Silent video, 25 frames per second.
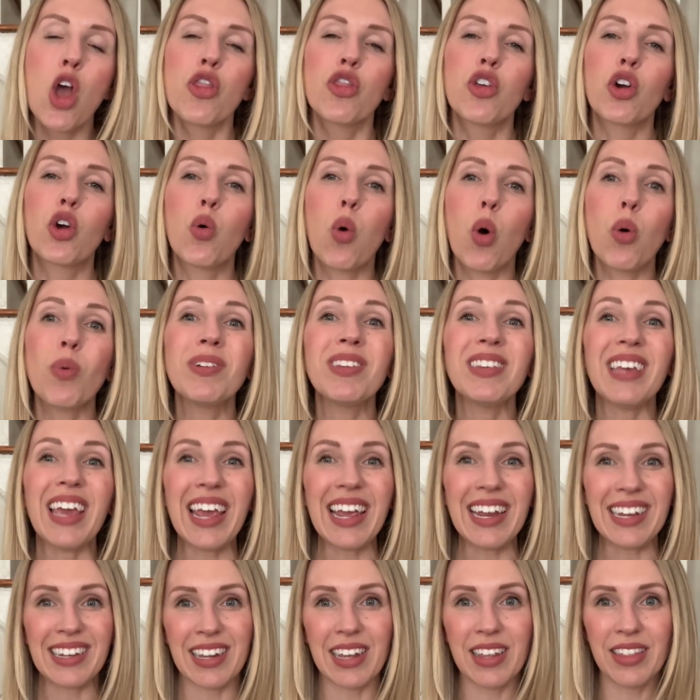the quote was
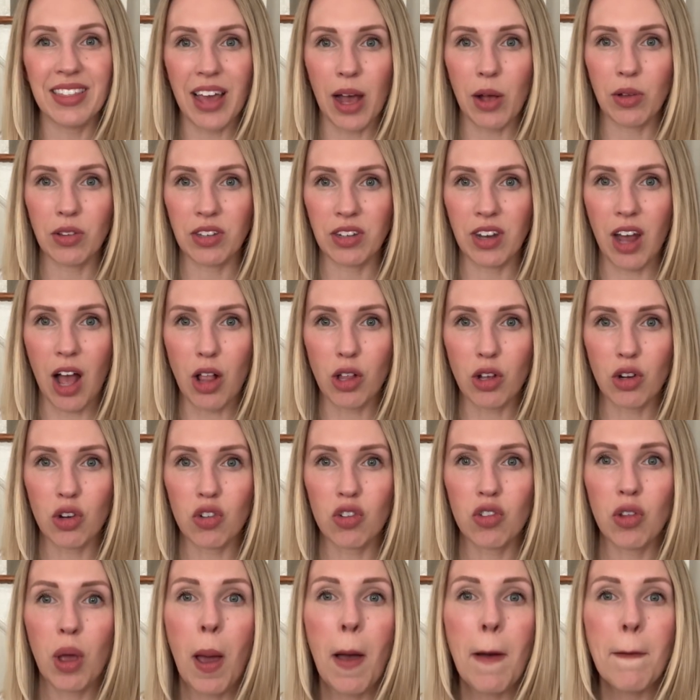
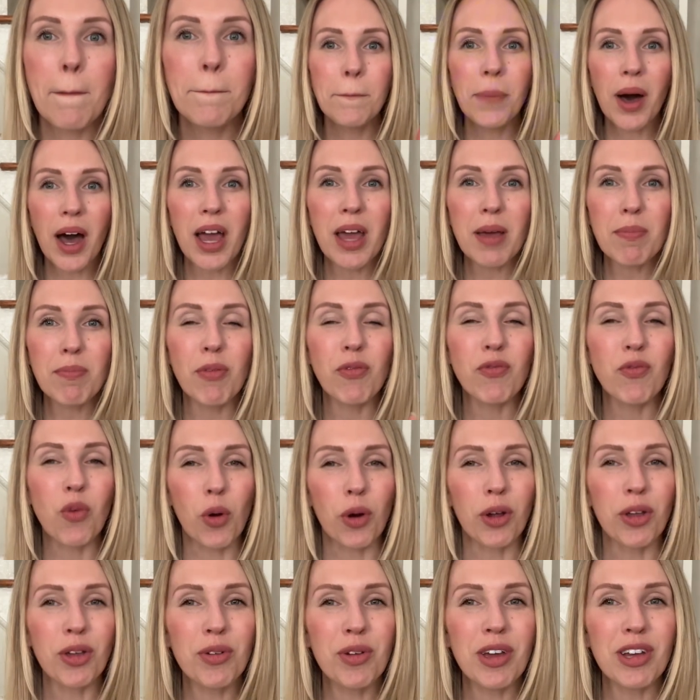$18,000. But
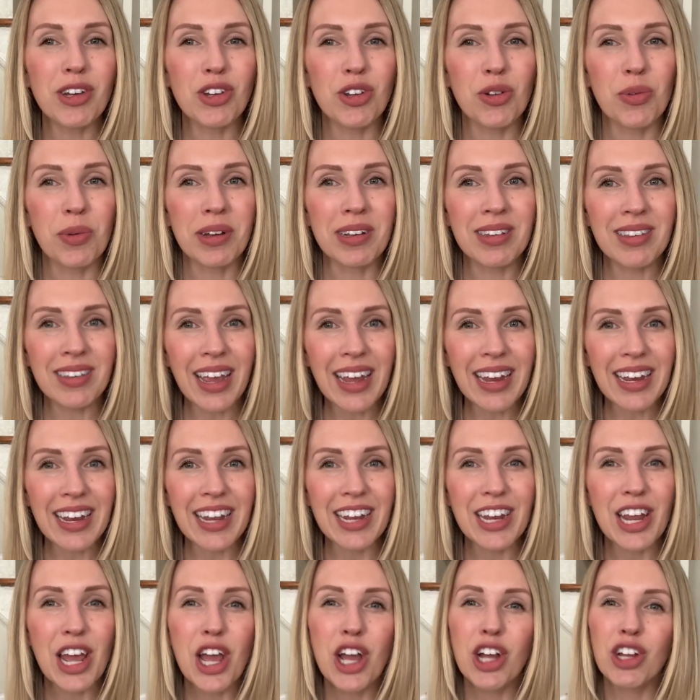before you get too
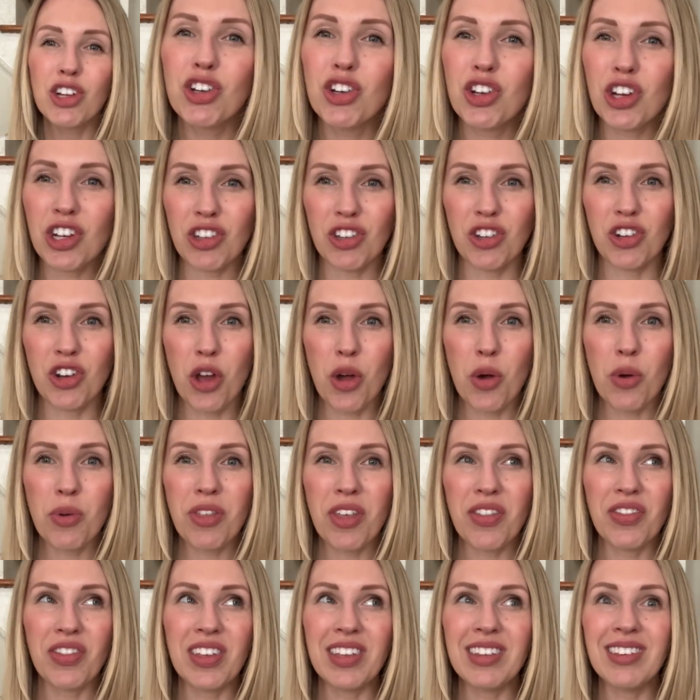excited, just know
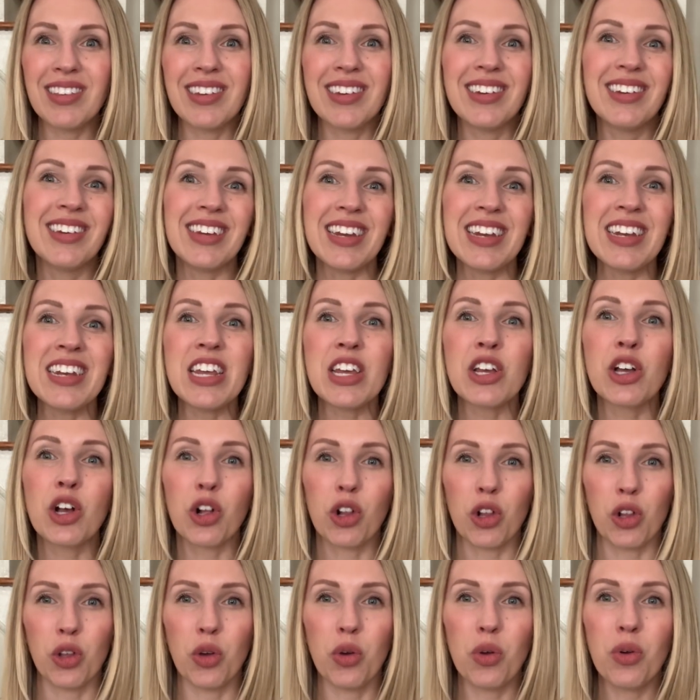that this didn't
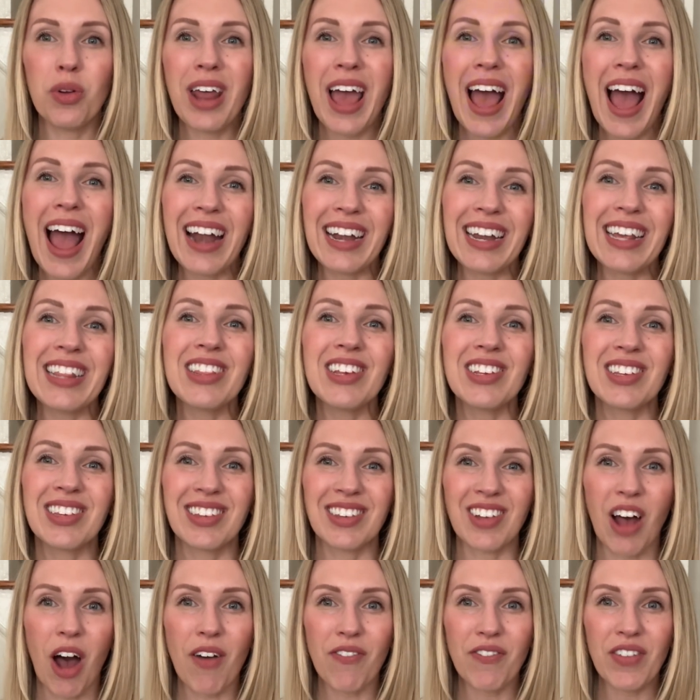include adding the
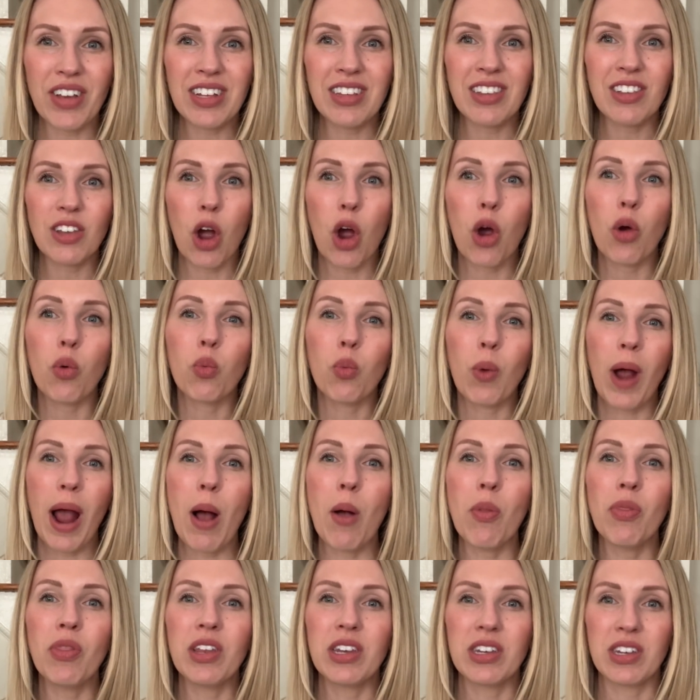soffits
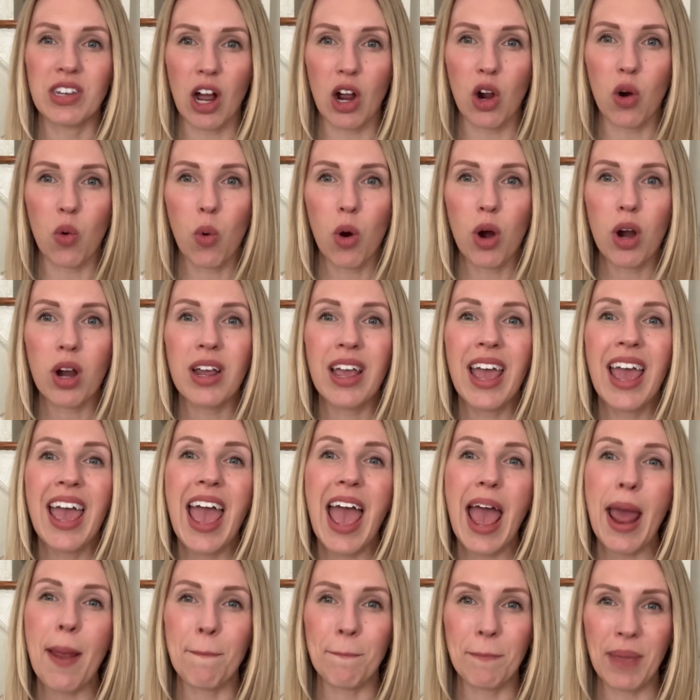around the ductwork
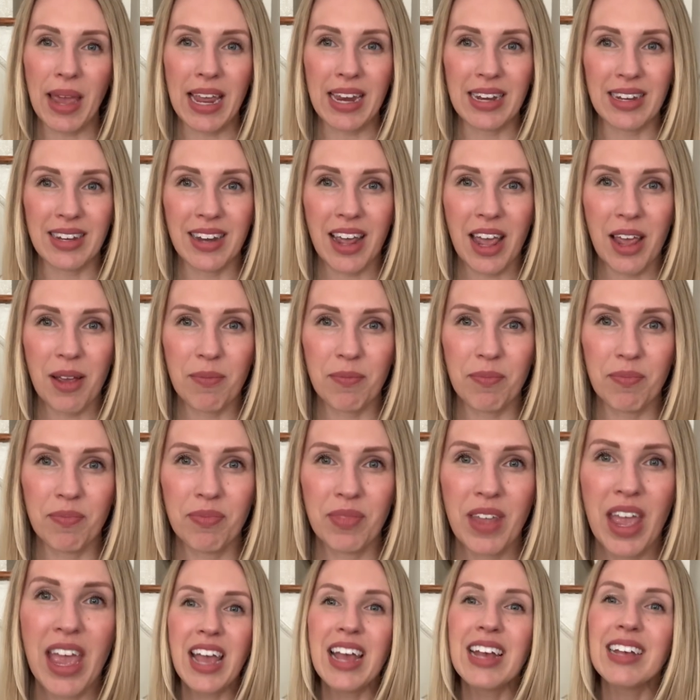and painting.
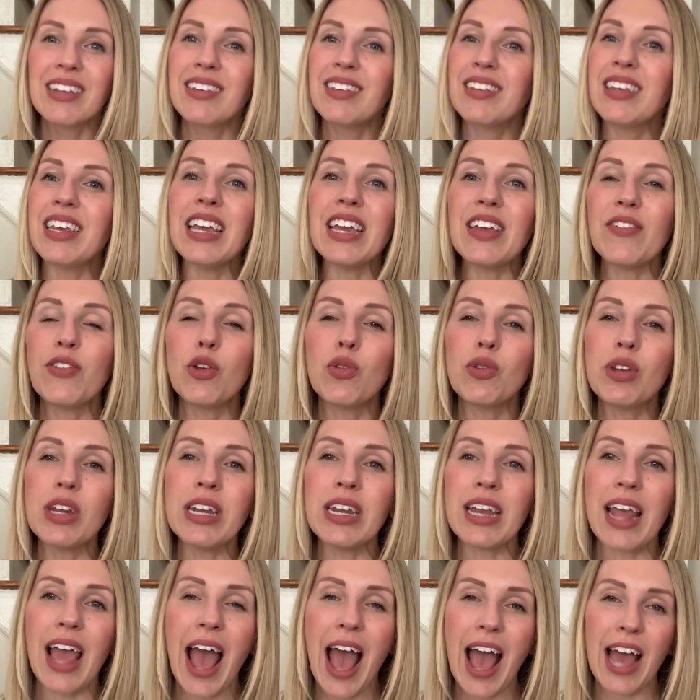See, if you
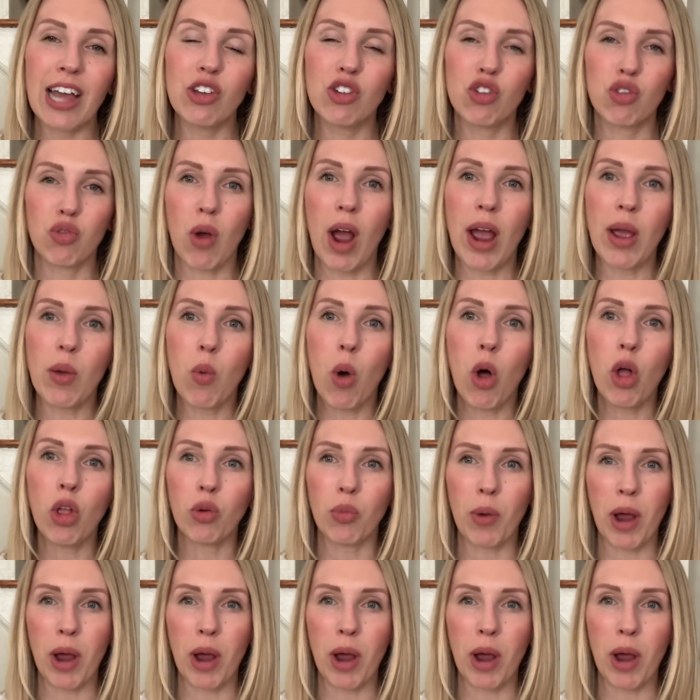didn't add drywall